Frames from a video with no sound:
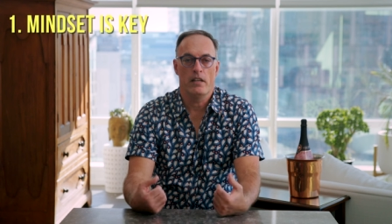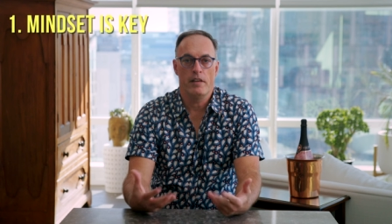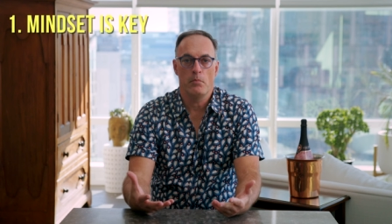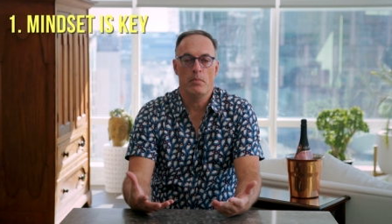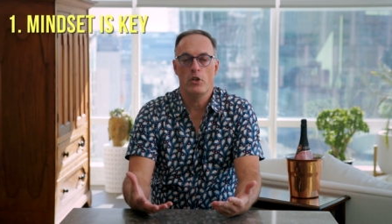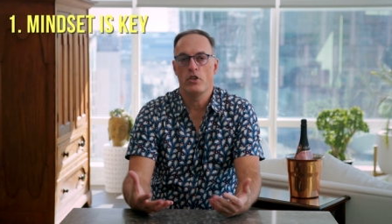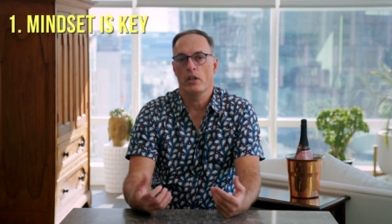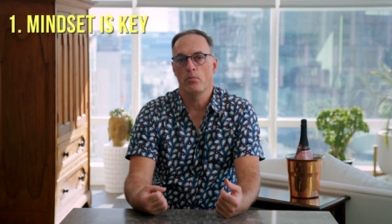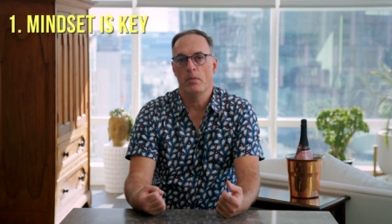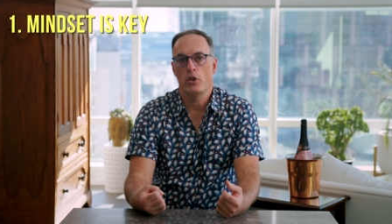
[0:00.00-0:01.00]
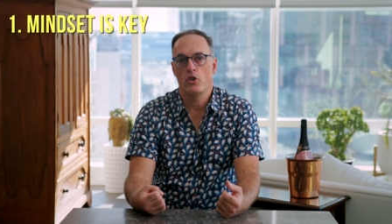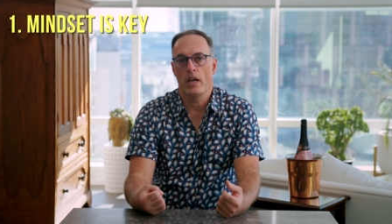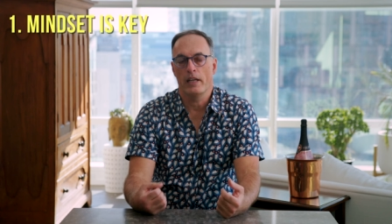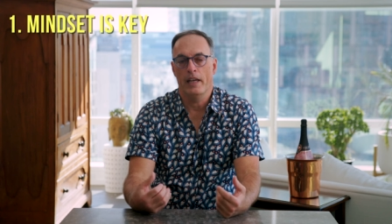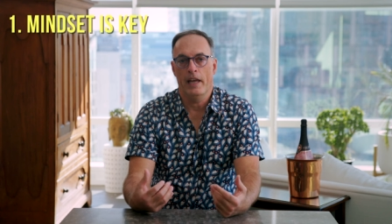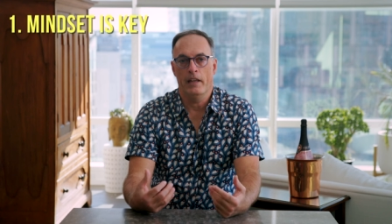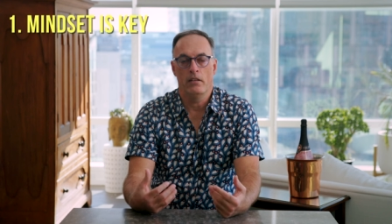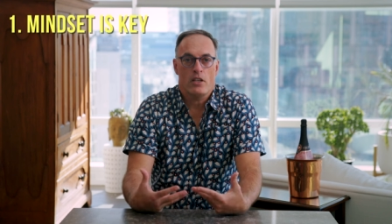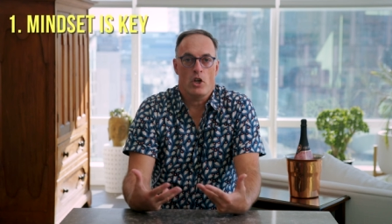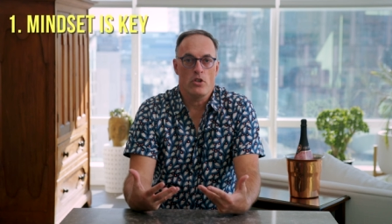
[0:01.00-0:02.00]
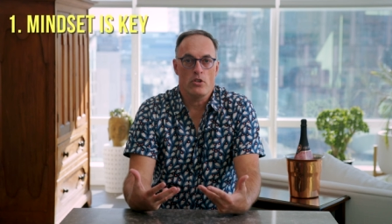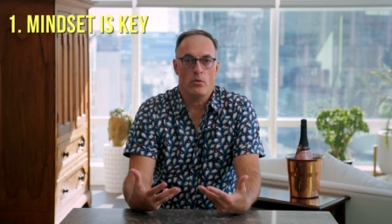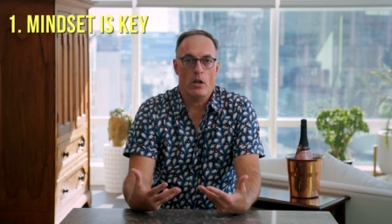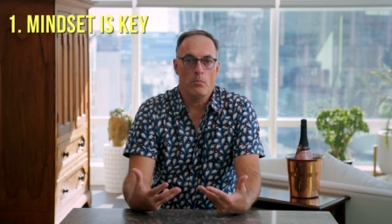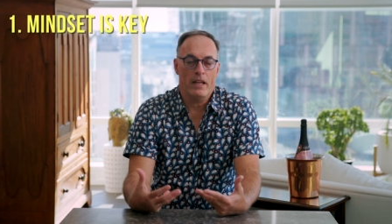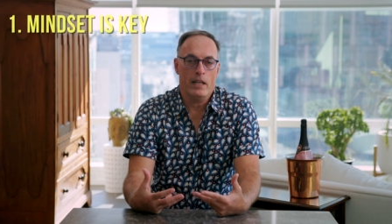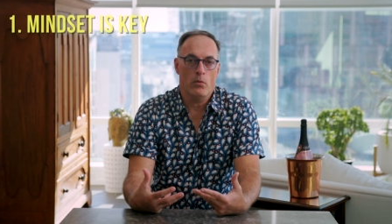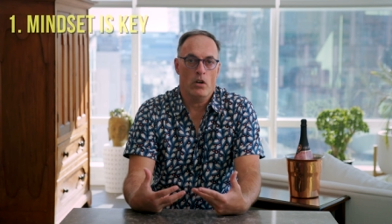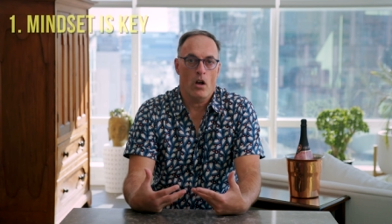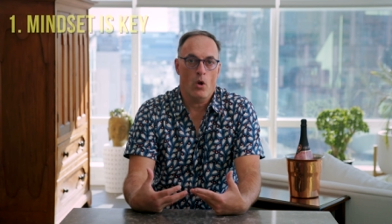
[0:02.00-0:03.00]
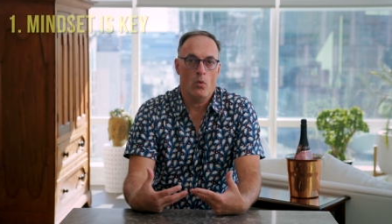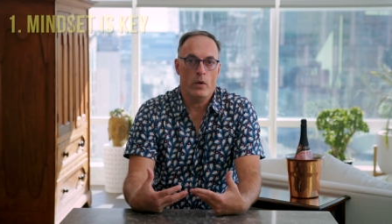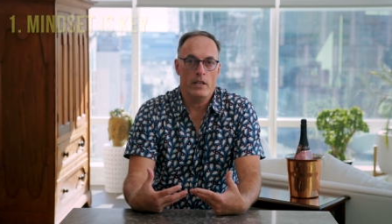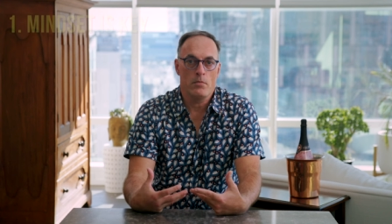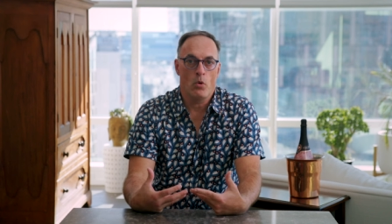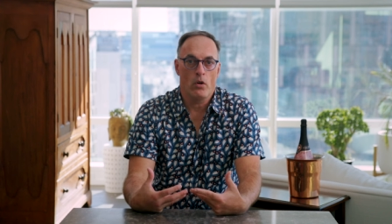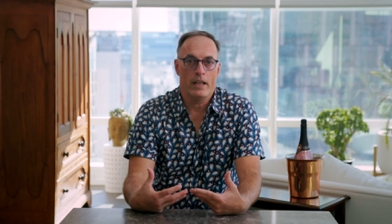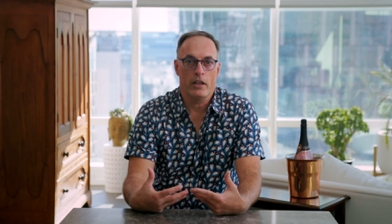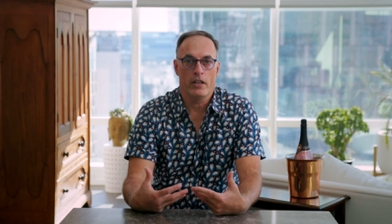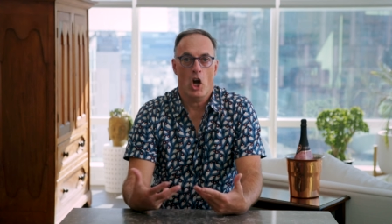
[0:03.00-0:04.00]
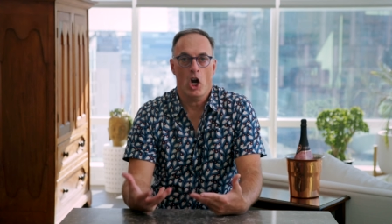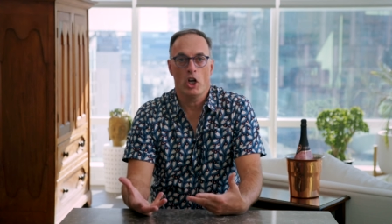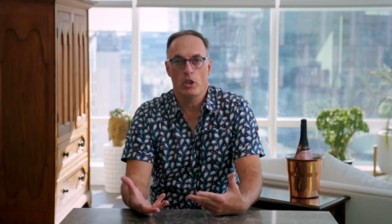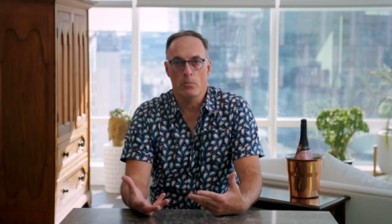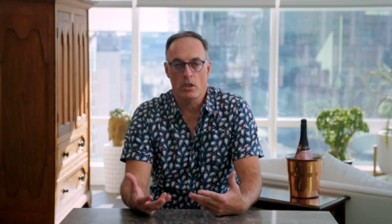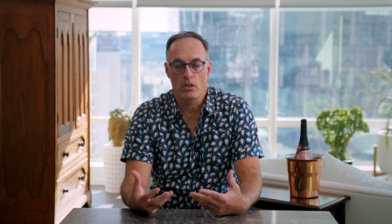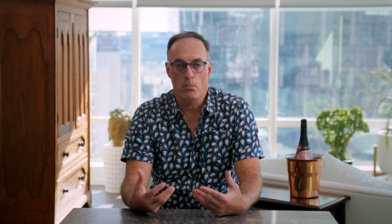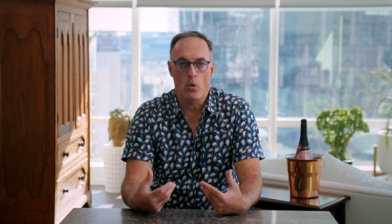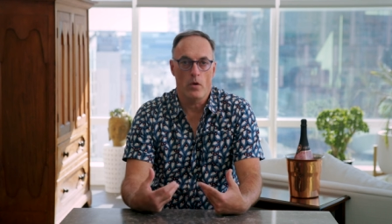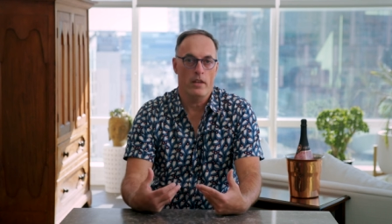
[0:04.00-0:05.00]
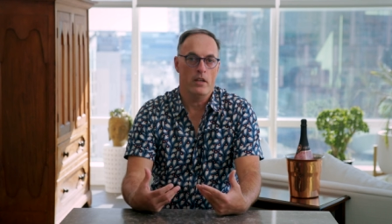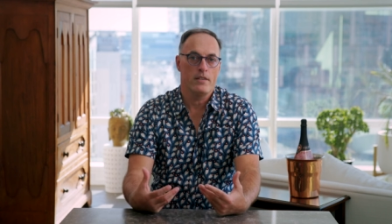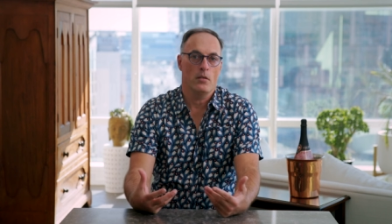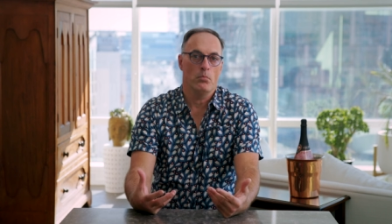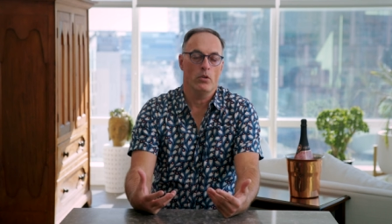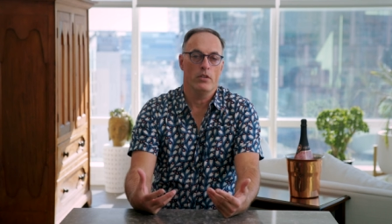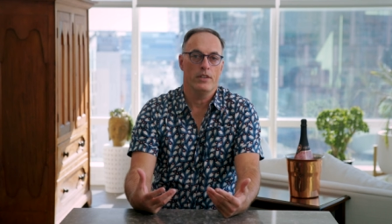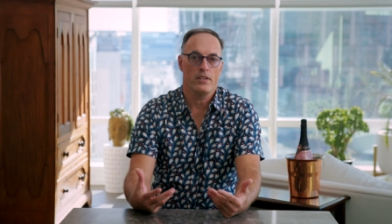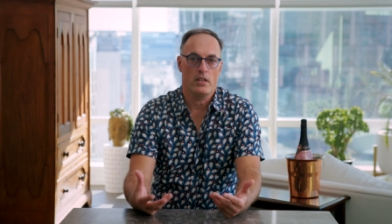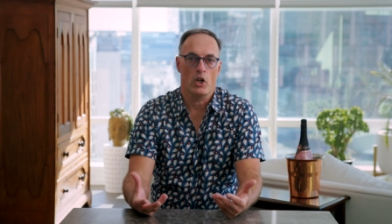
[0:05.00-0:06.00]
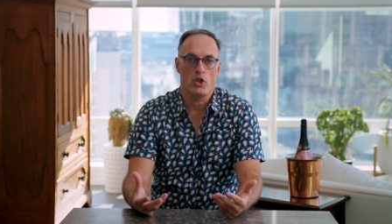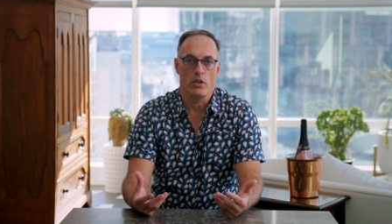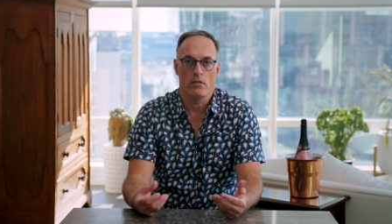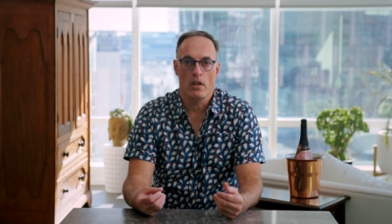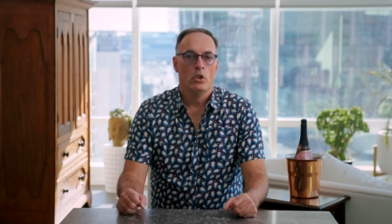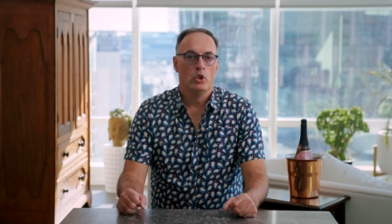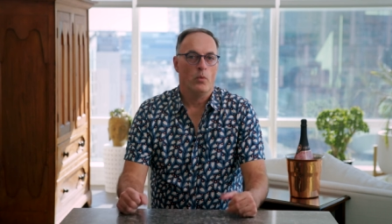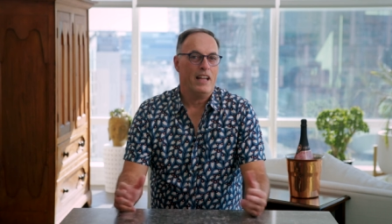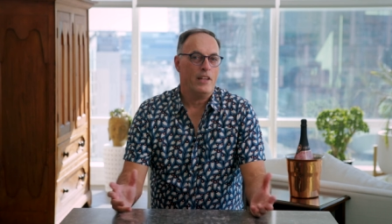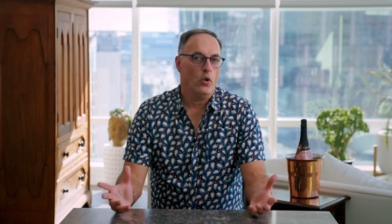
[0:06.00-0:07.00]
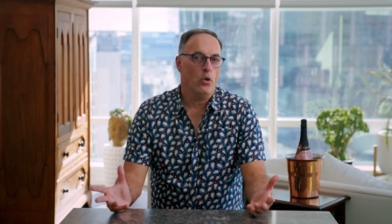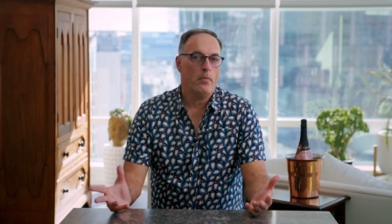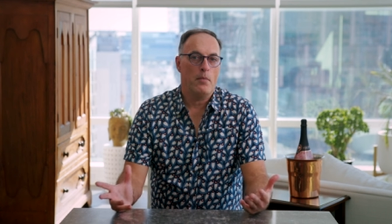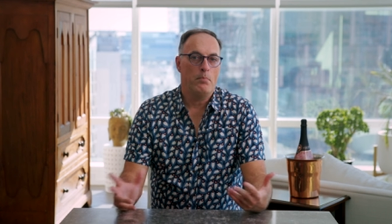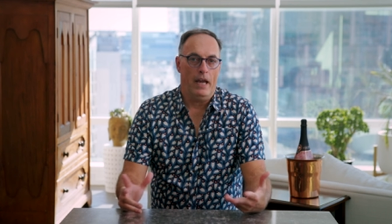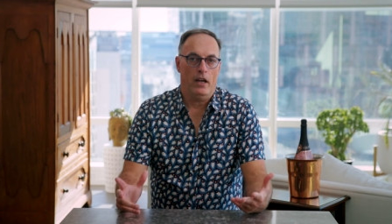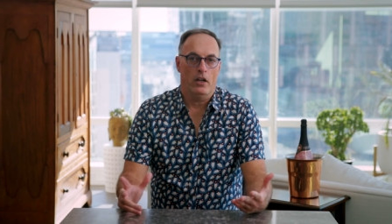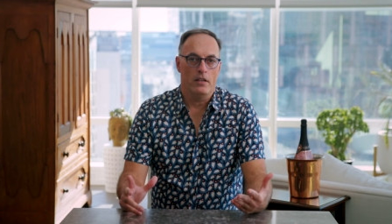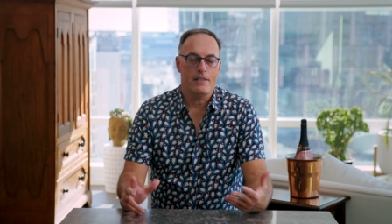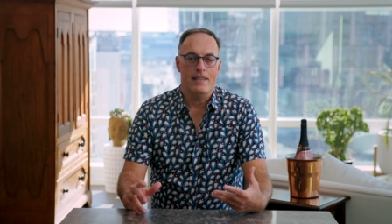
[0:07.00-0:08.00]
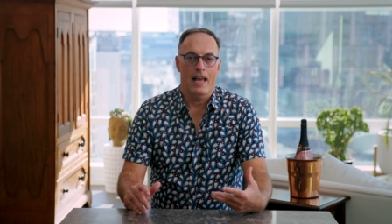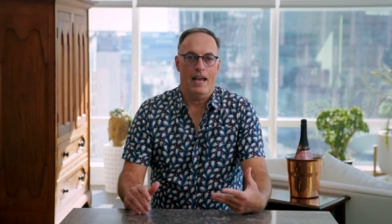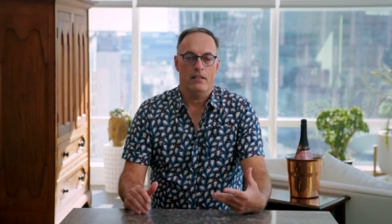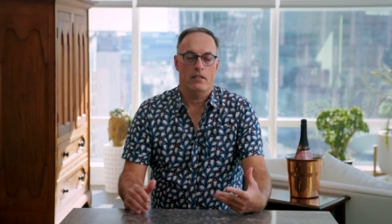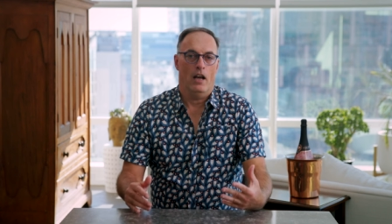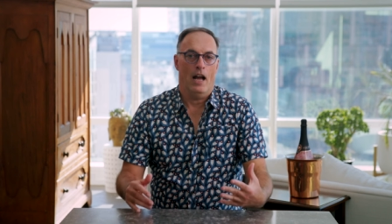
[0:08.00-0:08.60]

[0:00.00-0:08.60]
living paycheck to paycheck and discussions around money were always more like an argument more than a simple discussion. So when I told my parents that